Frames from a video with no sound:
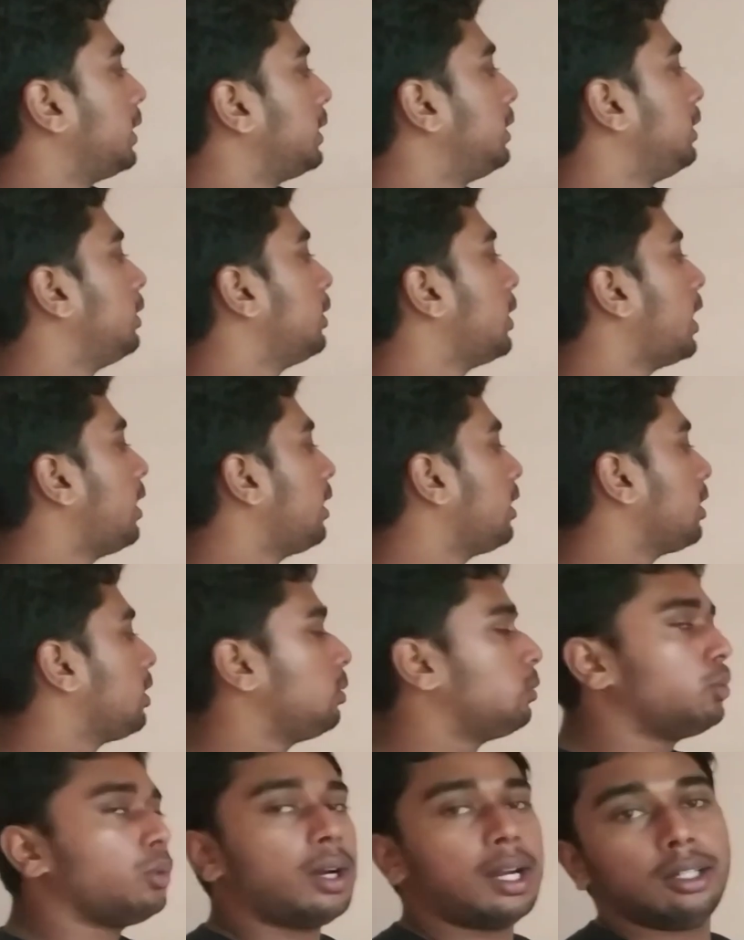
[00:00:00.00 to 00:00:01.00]
here
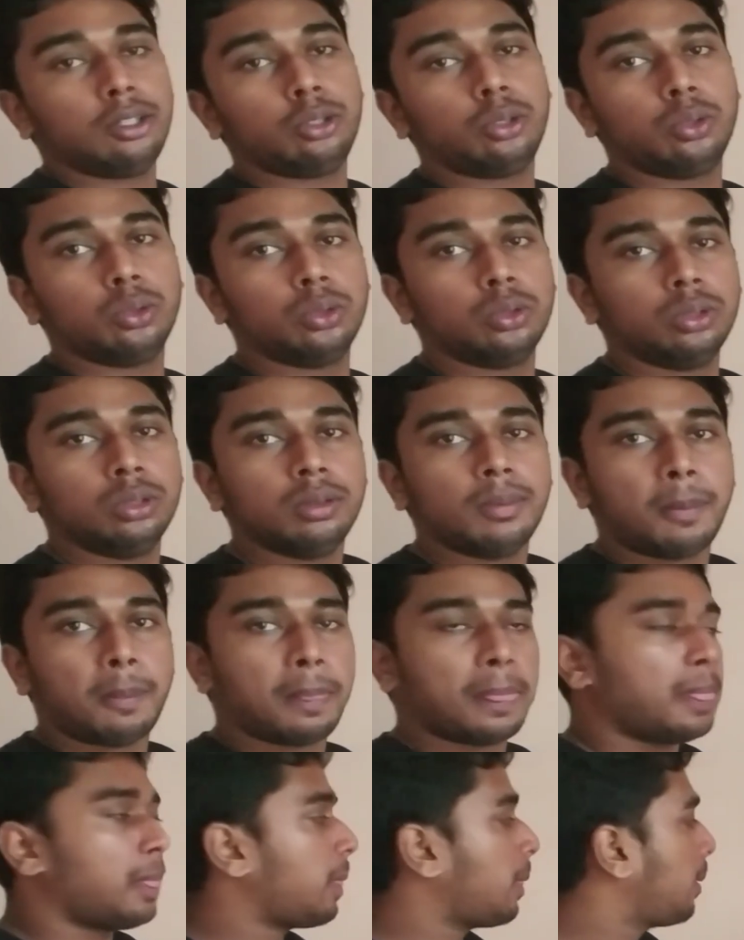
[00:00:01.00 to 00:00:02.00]
you want to
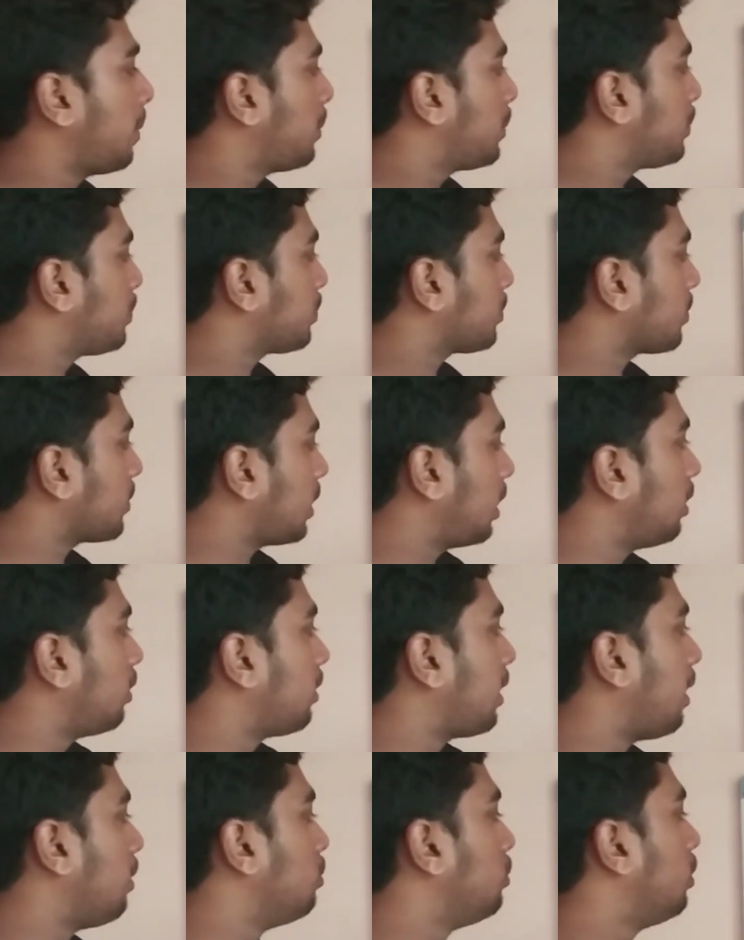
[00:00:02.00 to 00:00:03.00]

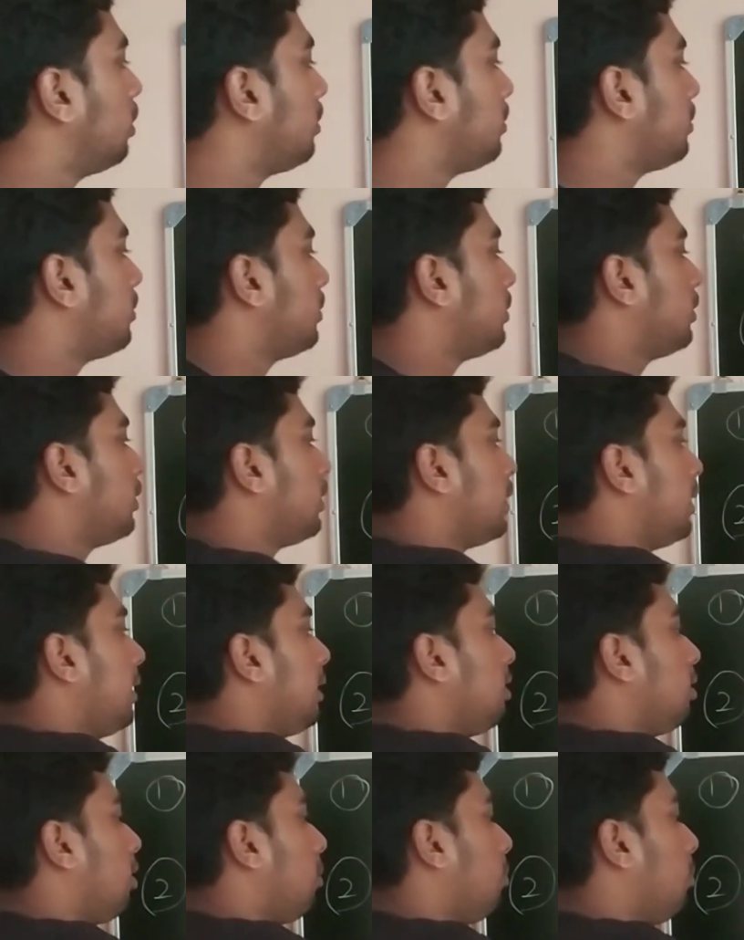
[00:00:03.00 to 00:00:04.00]
round up
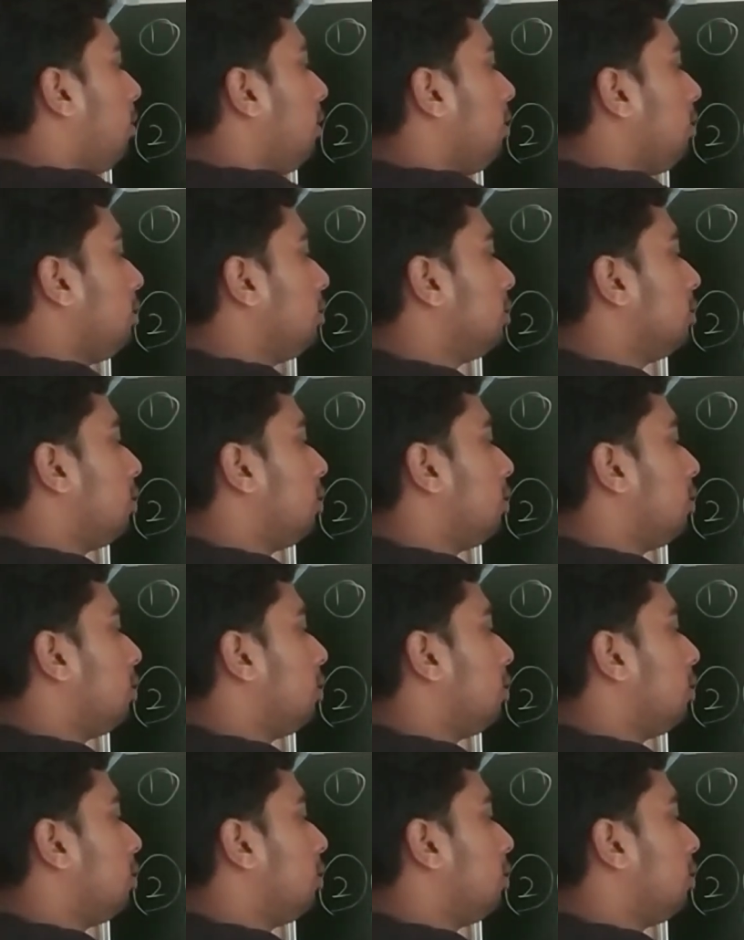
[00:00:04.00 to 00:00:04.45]
a number